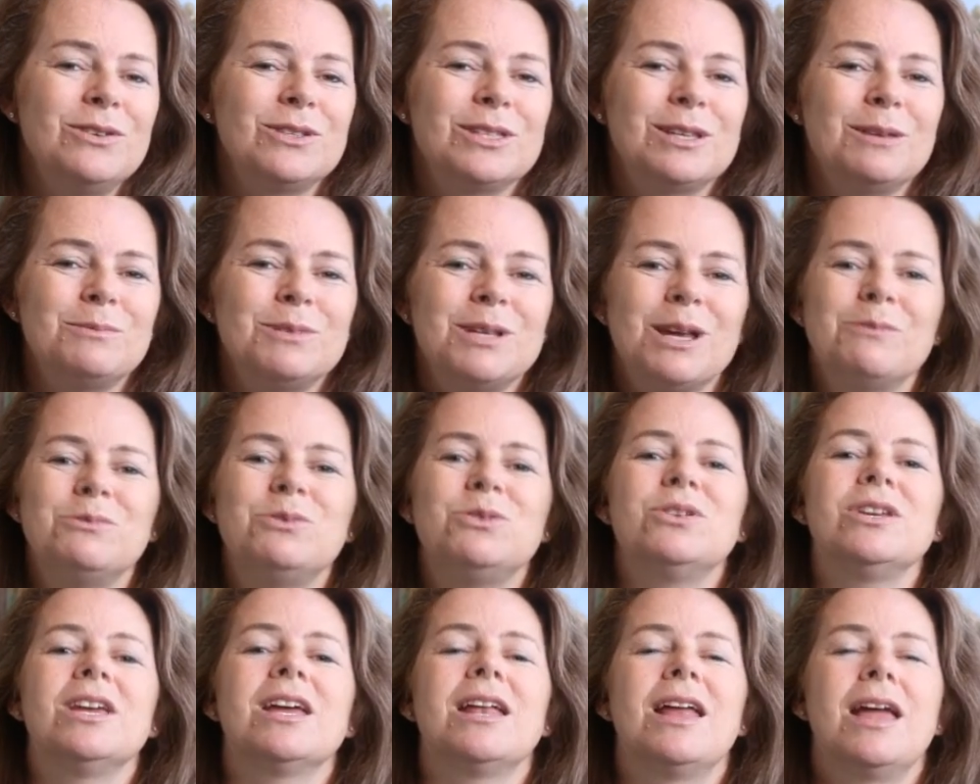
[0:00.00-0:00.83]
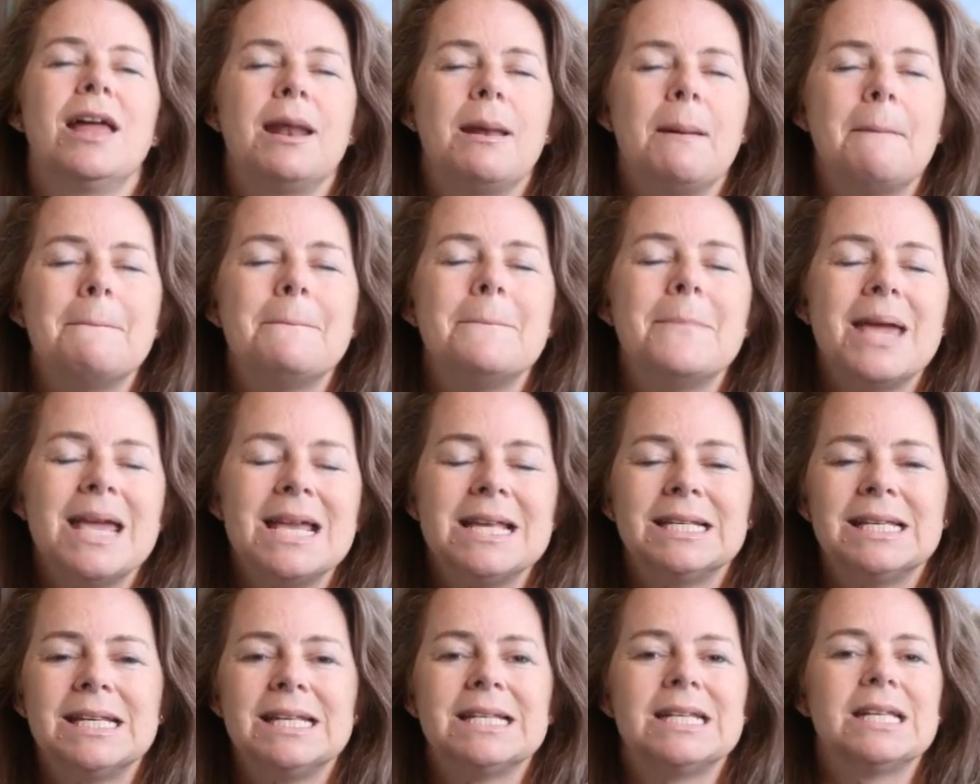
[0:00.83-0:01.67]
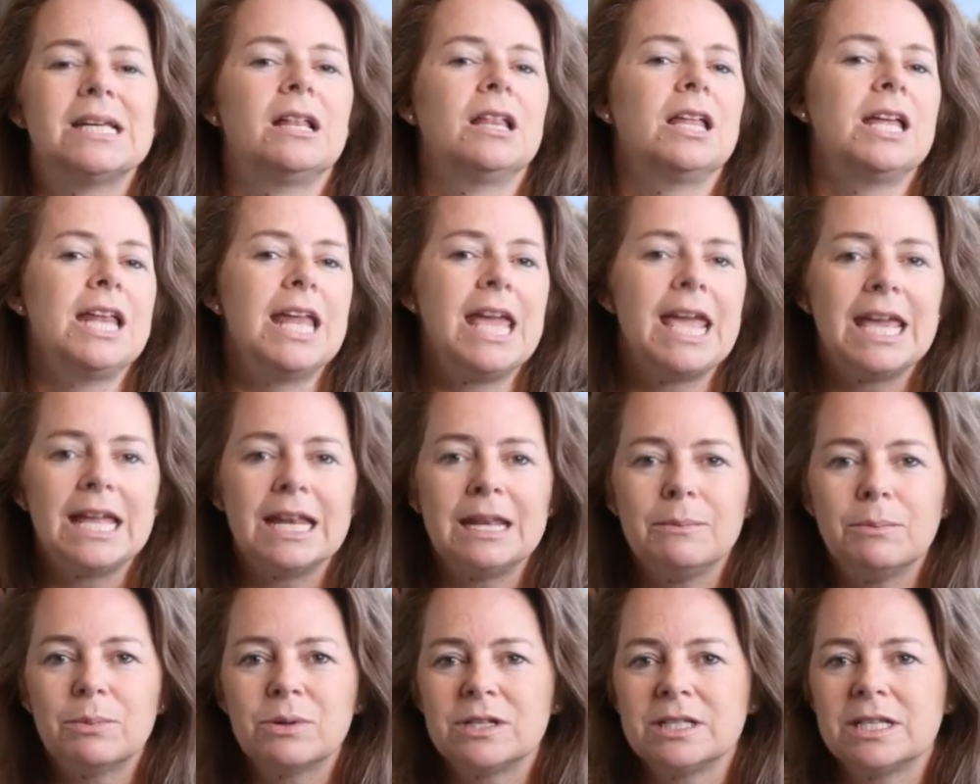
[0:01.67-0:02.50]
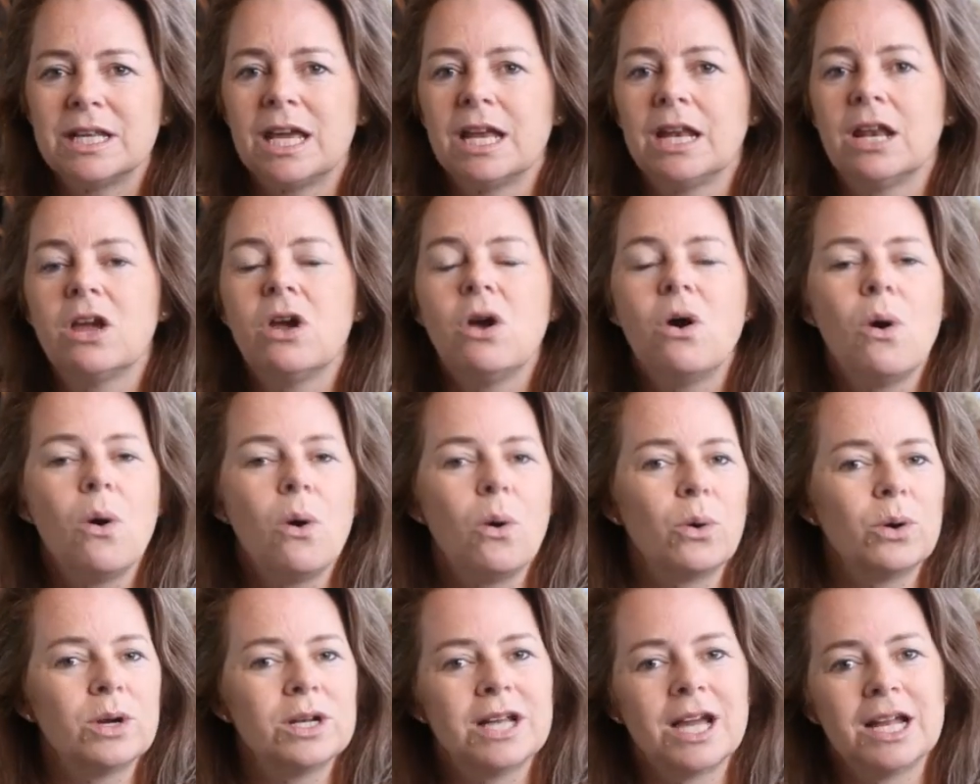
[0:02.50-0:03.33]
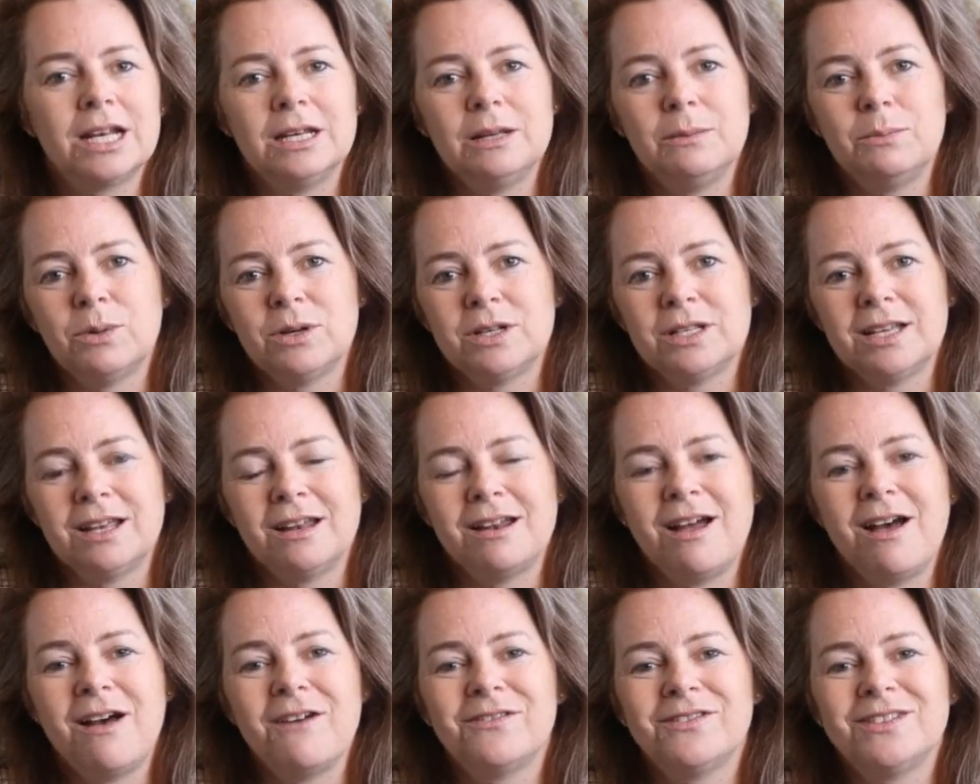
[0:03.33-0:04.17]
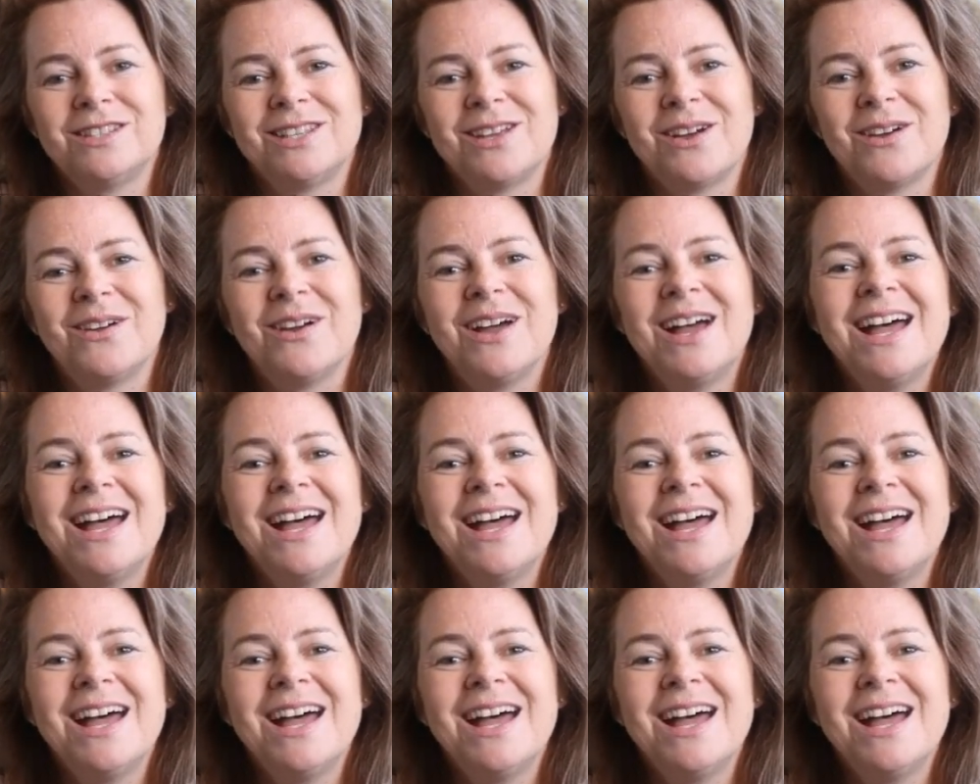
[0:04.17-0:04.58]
Sometimes you get an amazing deal at 80% or 90% off. So,